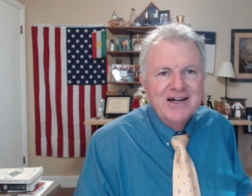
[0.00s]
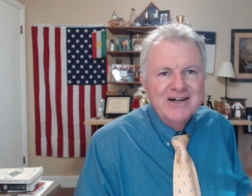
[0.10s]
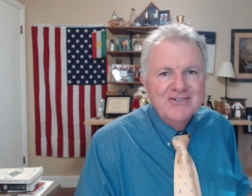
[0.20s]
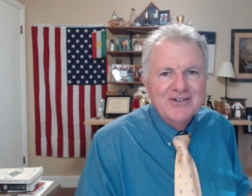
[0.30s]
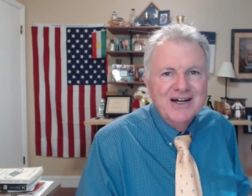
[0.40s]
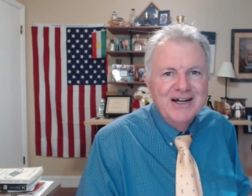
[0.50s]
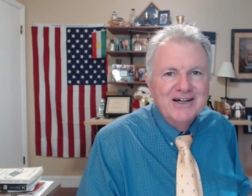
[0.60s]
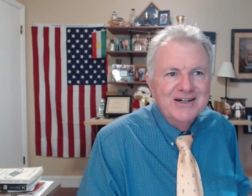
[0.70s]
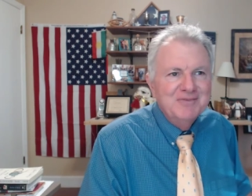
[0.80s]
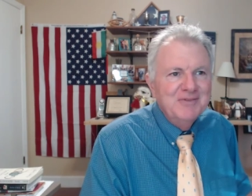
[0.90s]
of
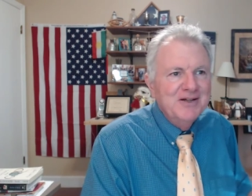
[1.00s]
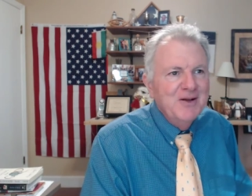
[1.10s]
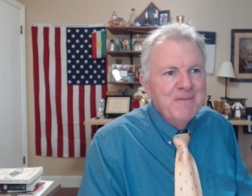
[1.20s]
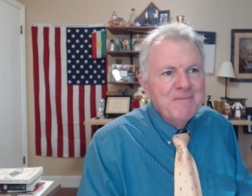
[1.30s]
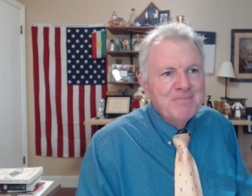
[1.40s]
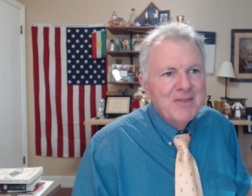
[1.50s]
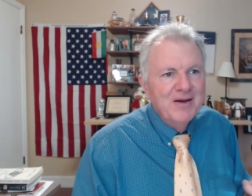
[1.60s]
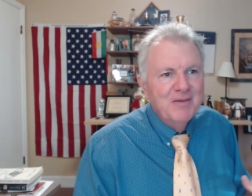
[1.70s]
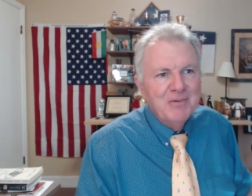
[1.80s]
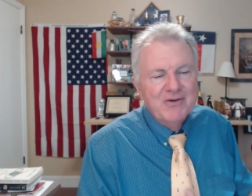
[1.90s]
uh,
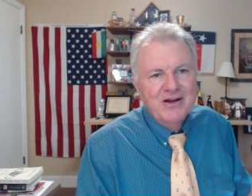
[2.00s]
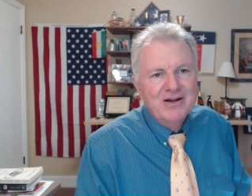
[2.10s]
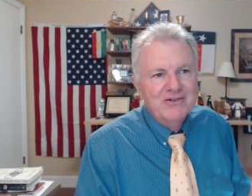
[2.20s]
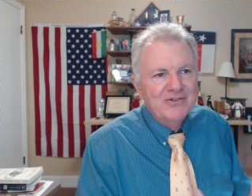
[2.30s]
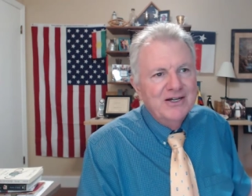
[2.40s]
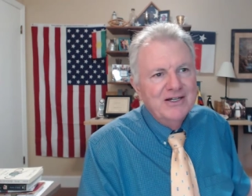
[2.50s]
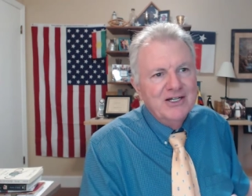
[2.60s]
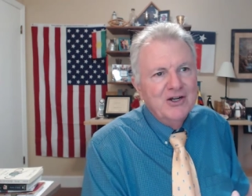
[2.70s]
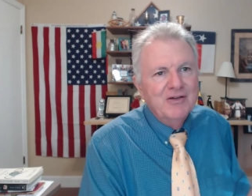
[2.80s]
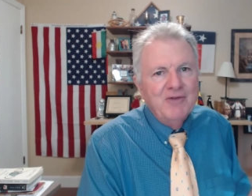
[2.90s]
uh, per, of uh,
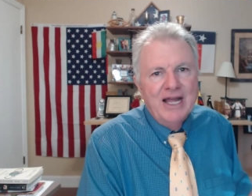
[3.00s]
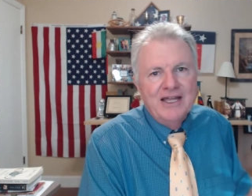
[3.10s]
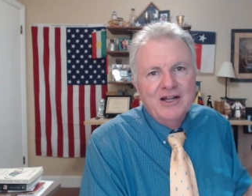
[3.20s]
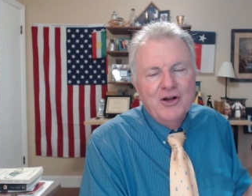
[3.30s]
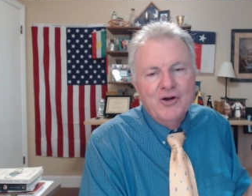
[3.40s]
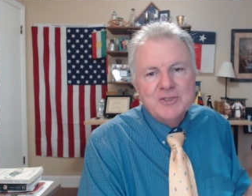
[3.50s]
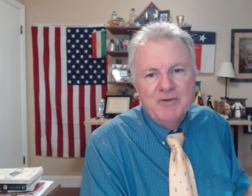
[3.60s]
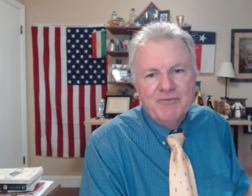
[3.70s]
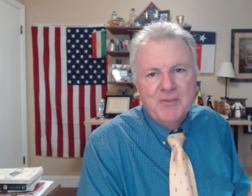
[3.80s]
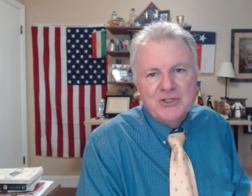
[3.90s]
I get
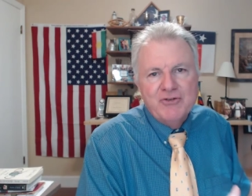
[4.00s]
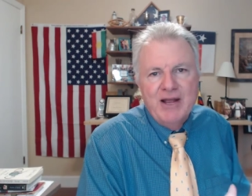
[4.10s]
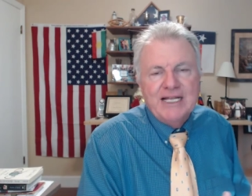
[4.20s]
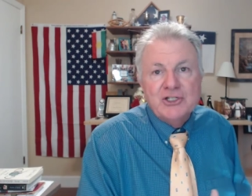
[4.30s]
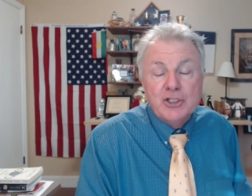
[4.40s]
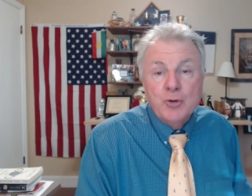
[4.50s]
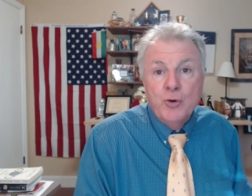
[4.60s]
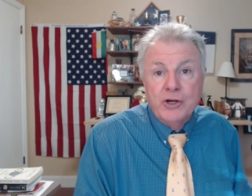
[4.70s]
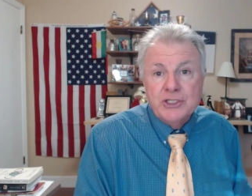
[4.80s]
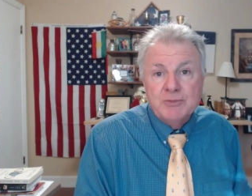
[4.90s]
encouragement from a strange
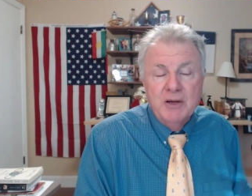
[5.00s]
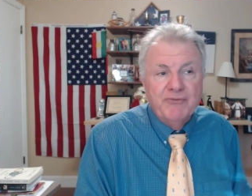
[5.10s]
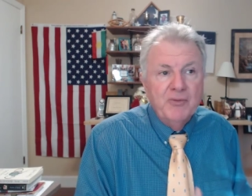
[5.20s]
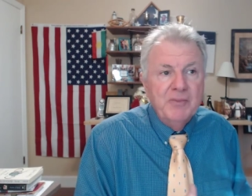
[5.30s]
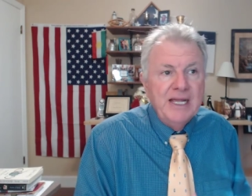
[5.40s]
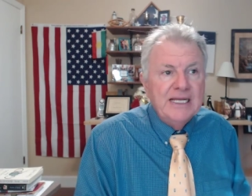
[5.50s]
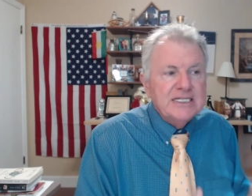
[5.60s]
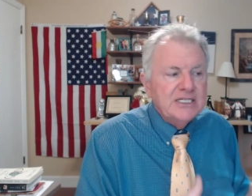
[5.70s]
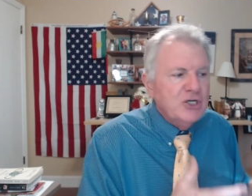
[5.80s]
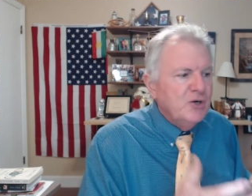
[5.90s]
source. But for me,
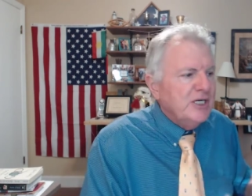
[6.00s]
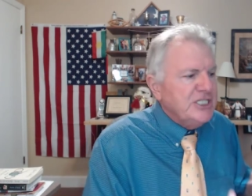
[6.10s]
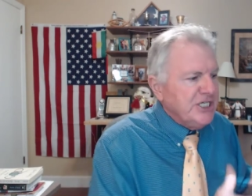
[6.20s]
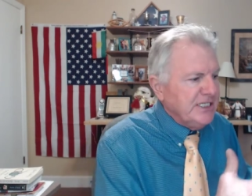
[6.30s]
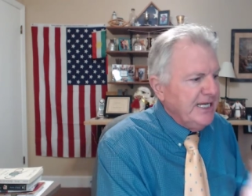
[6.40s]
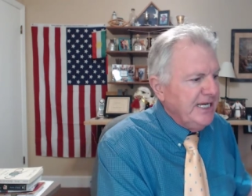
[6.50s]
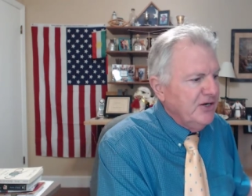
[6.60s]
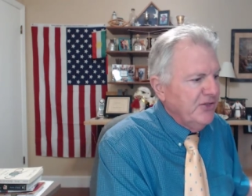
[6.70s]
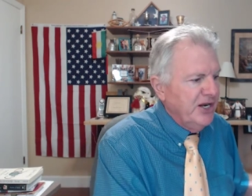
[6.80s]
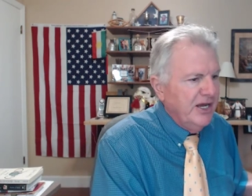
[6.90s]
it's encouraging to
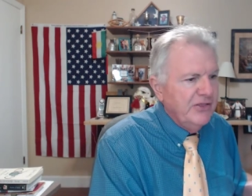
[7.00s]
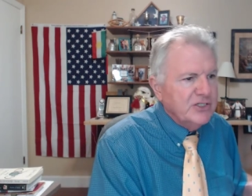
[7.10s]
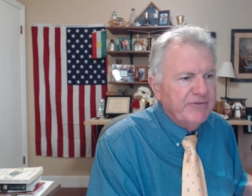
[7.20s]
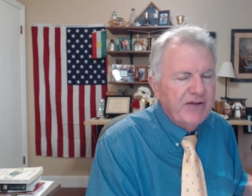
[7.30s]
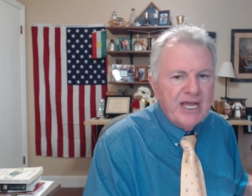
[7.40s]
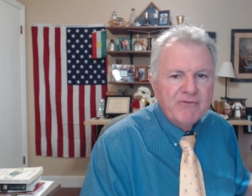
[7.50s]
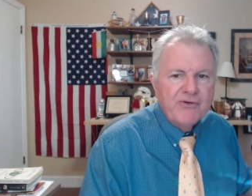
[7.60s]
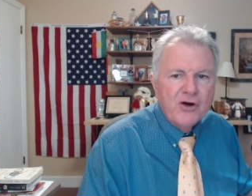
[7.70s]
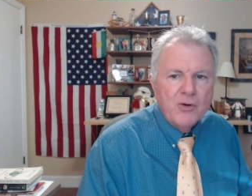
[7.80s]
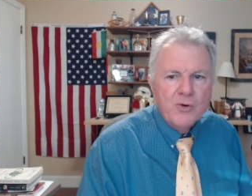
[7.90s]
hear that others have had it
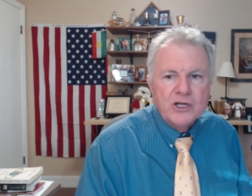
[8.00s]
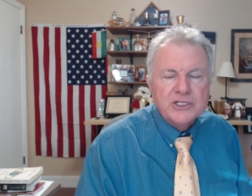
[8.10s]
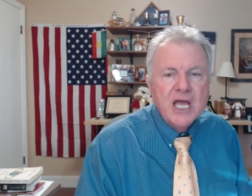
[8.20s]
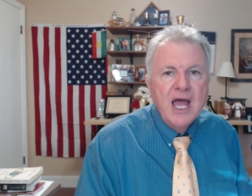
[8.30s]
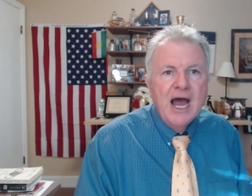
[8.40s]
far worse.